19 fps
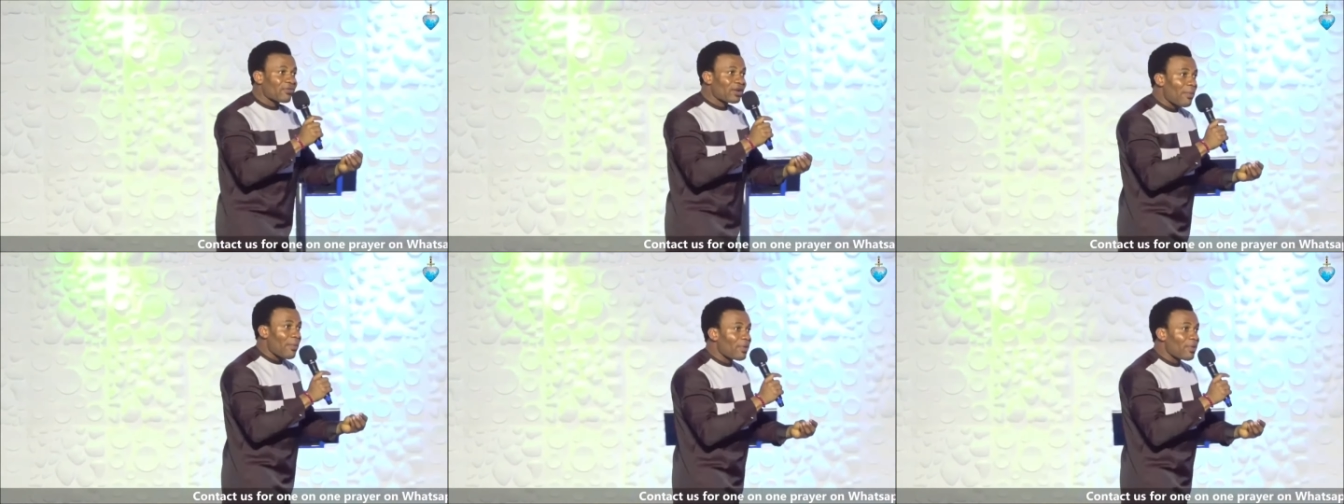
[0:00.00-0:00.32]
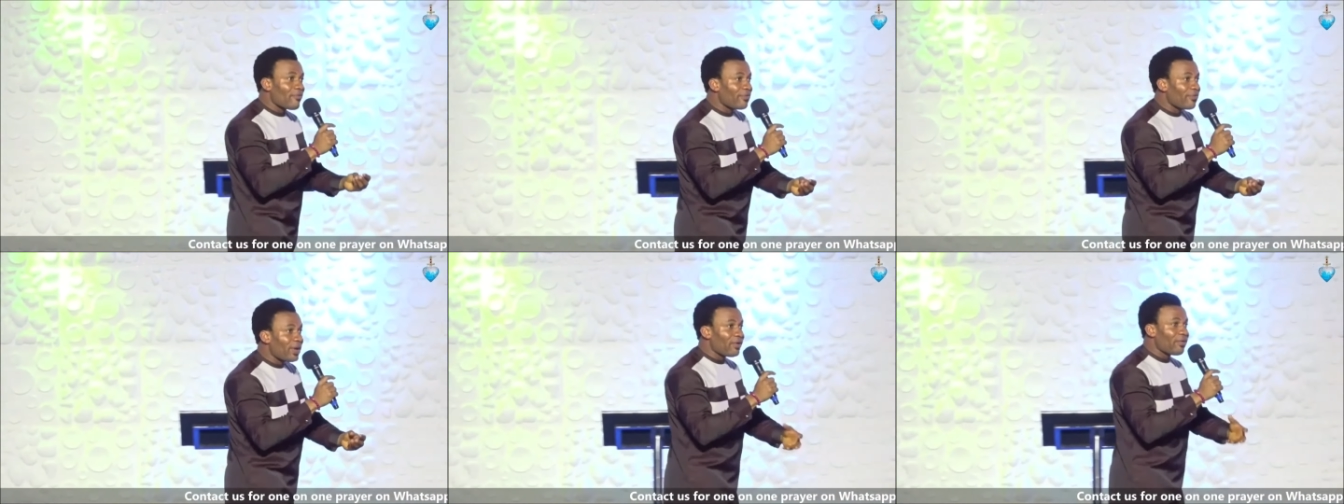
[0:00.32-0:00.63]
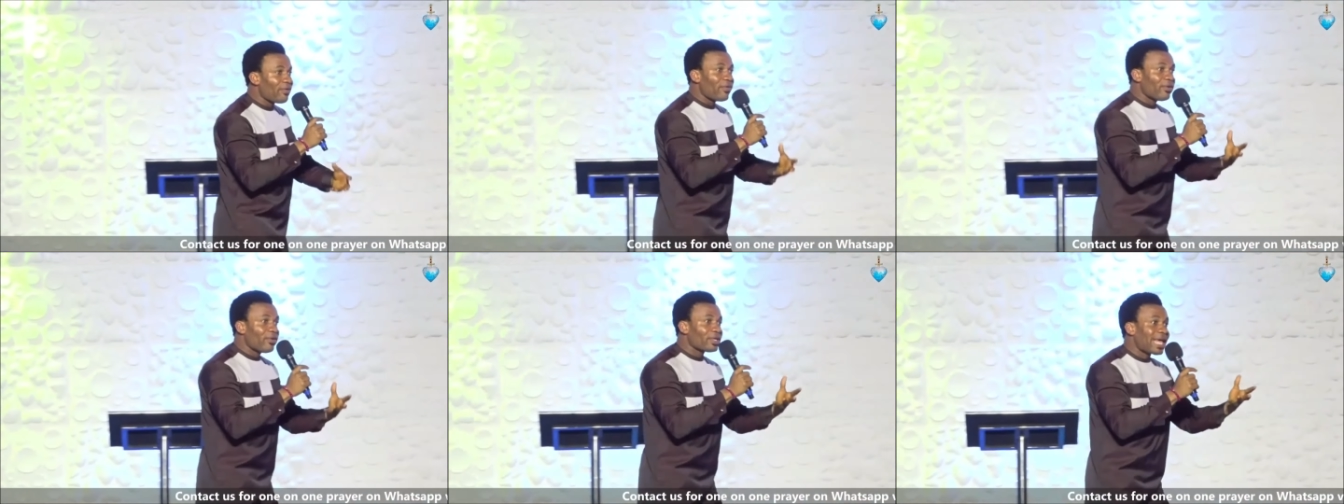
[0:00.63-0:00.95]
can be very,
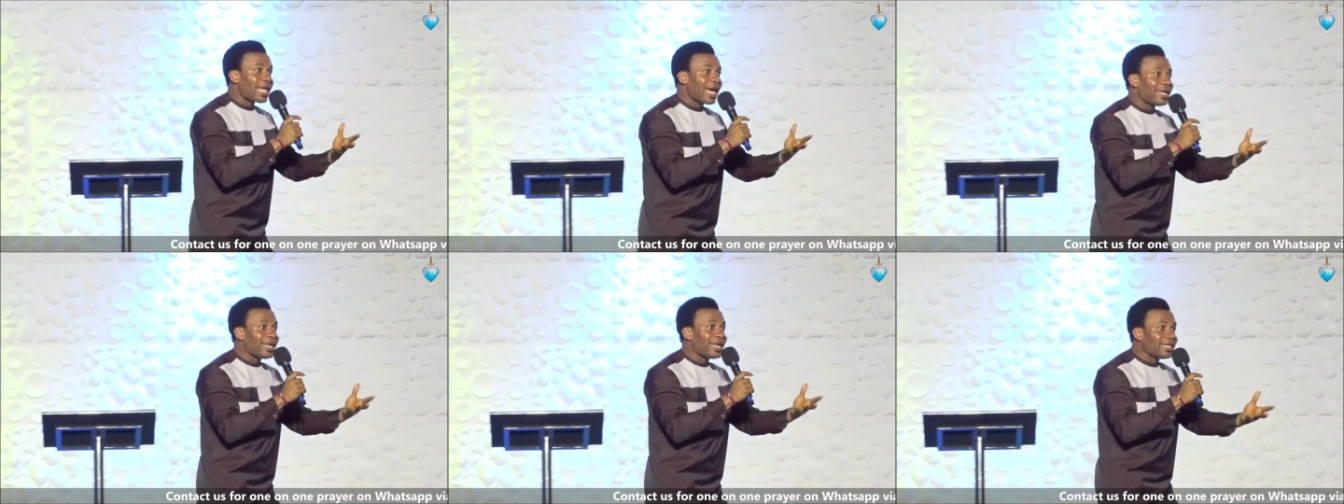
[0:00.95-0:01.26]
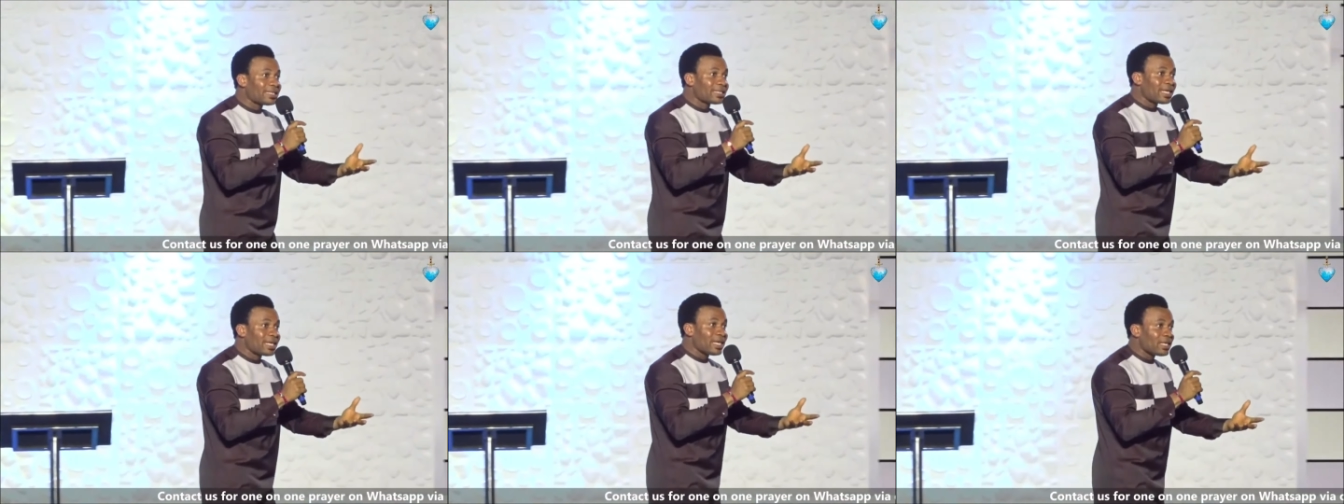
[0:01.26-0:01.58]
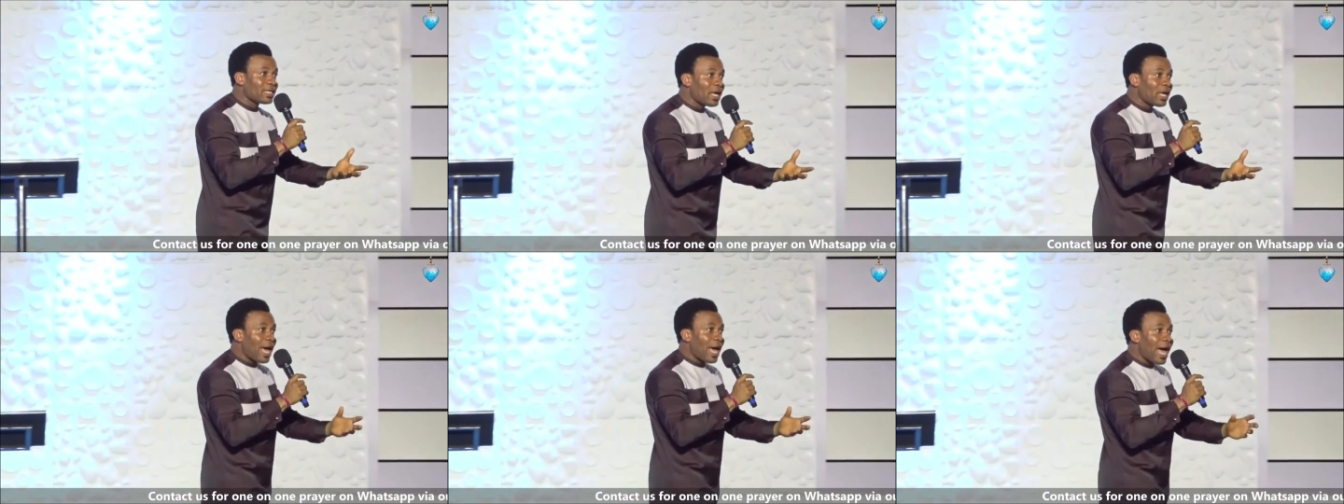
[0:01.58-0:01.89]
very
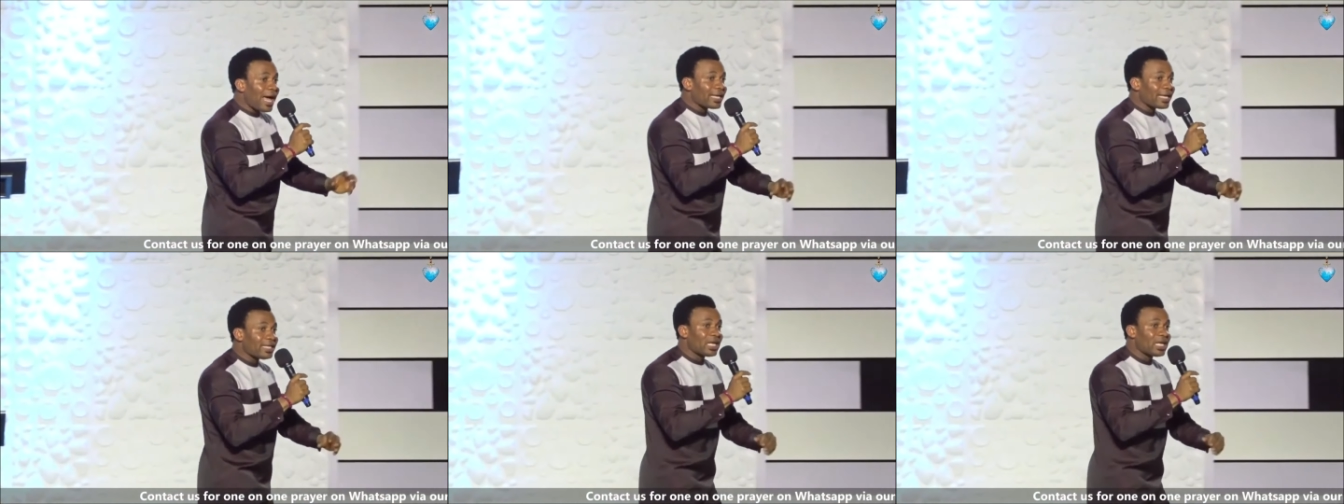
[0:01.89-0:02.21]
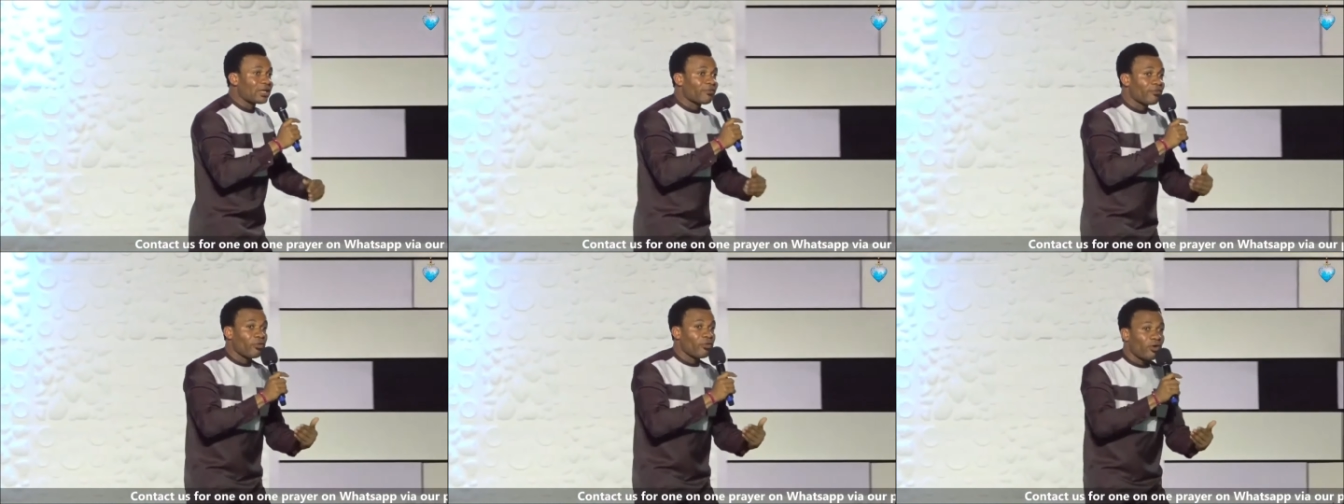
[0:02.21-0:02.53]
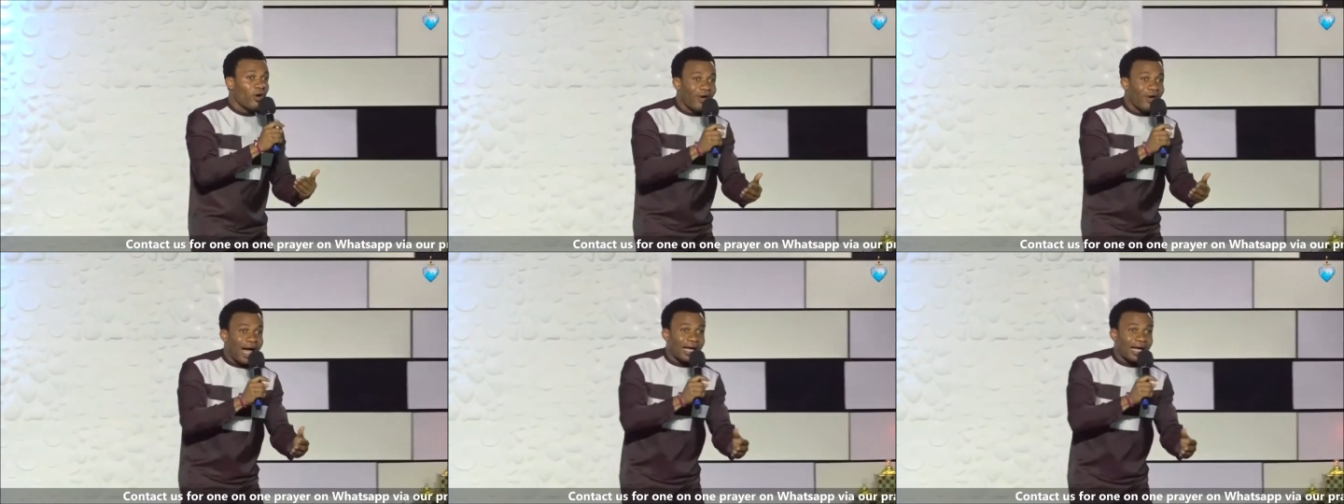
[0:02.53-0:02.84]
talented and yet full
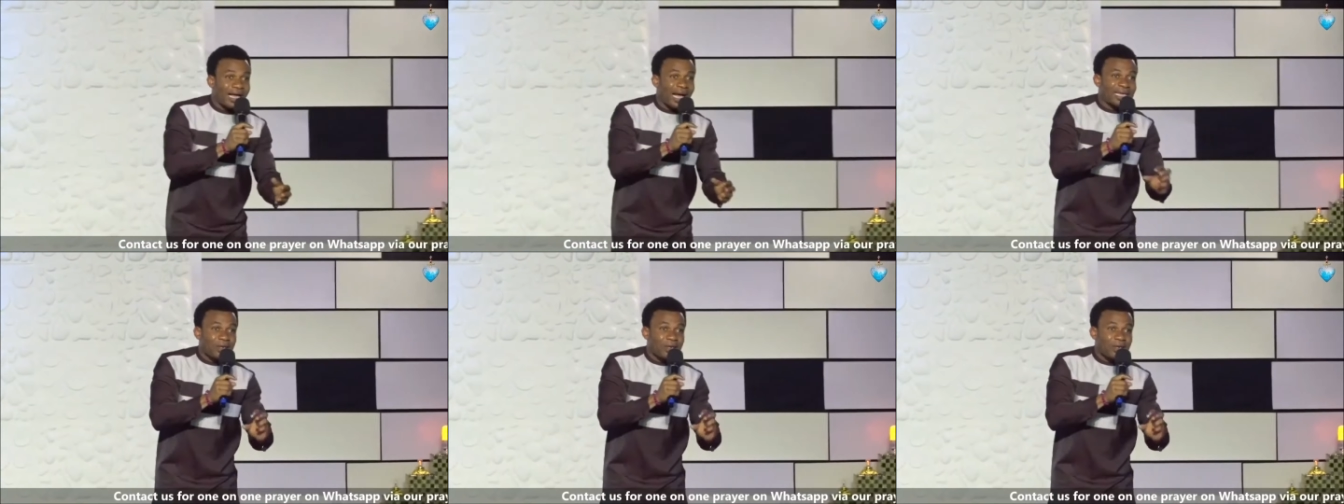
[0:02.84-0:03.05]
of anger.